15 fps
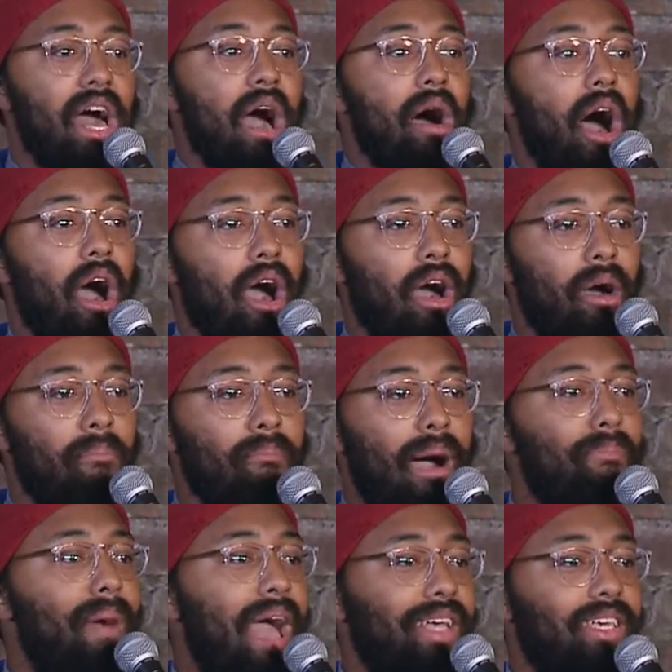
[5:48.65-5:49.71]
My
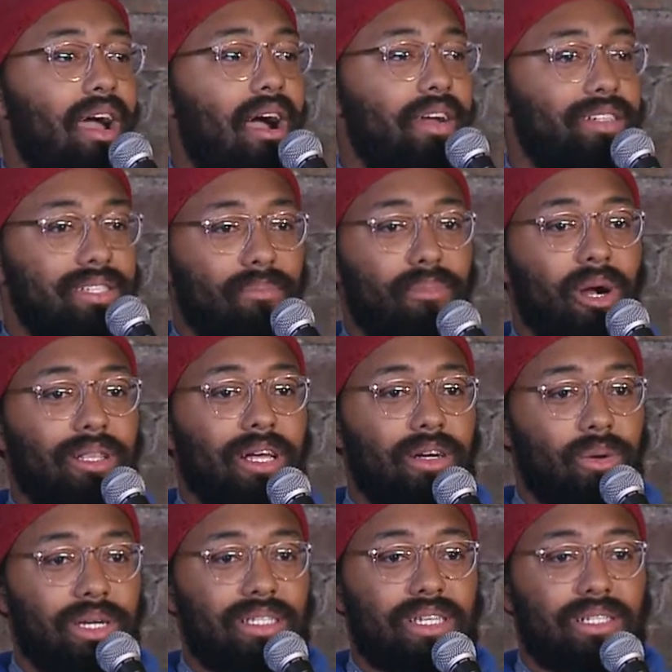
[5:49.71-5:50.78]
backyard is the
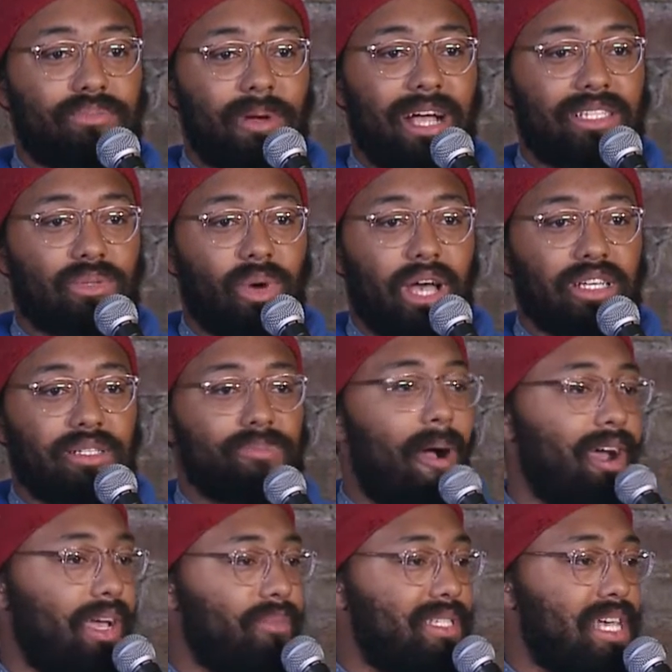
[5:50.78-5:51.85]
Brooklyn-Queens Expressway.
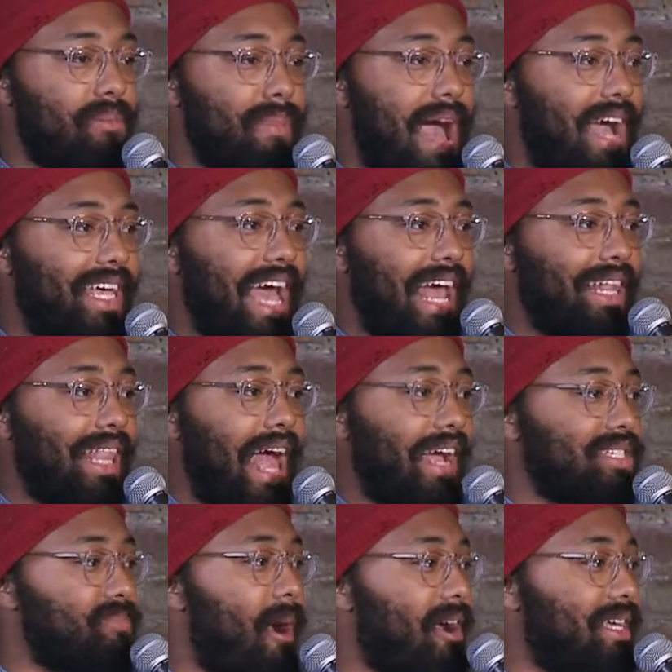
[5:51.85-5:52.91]
Sparky was hit by a Cadillac.
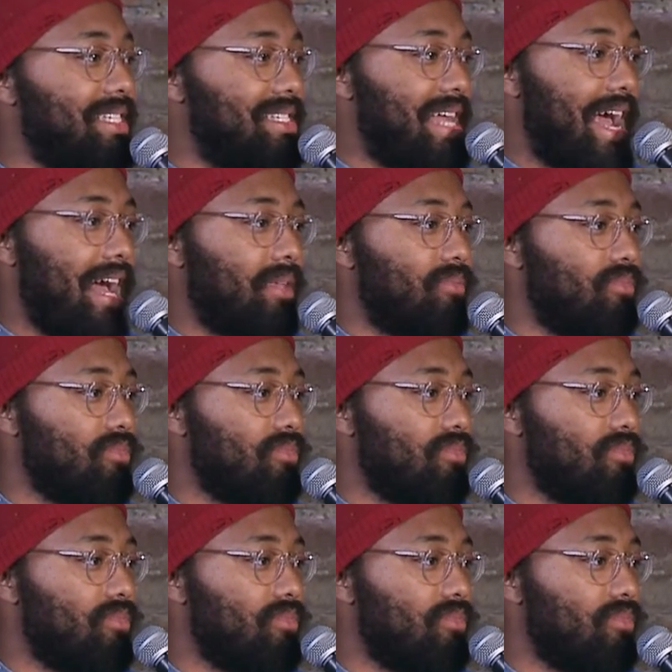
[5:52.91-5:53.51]
Sparky's dead.